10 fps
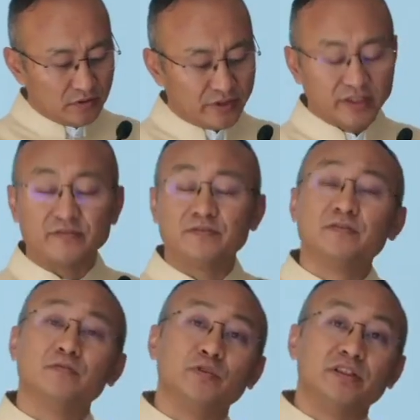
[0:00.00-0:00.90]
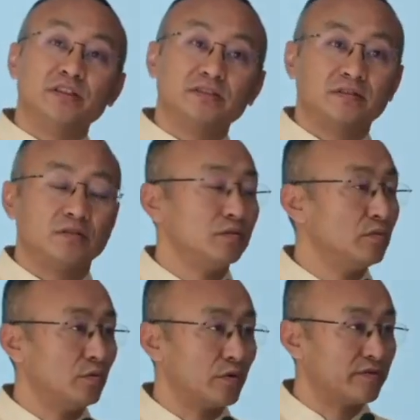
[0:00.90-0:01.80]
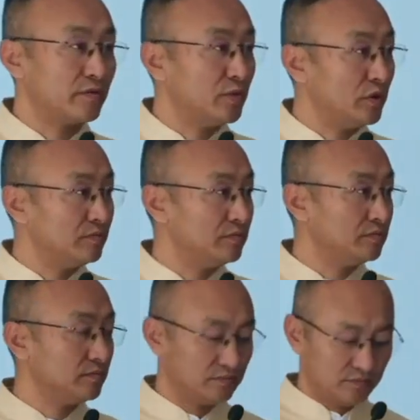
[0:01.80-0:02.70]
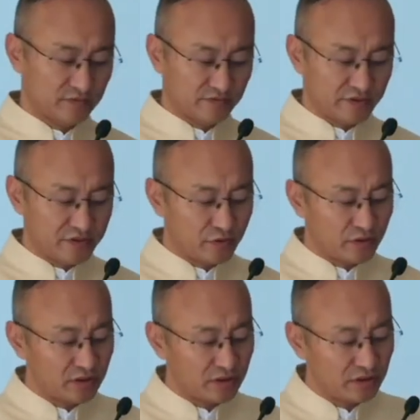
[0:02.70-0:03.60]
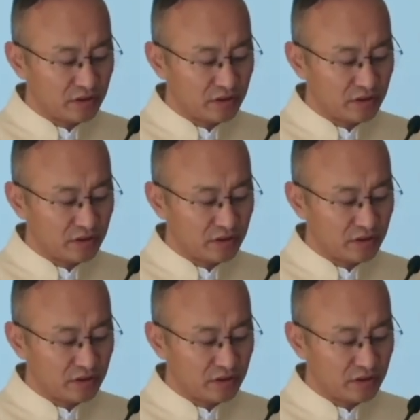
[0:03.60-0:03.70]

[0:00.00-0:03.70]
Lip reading: we have witnessed work from home, virtual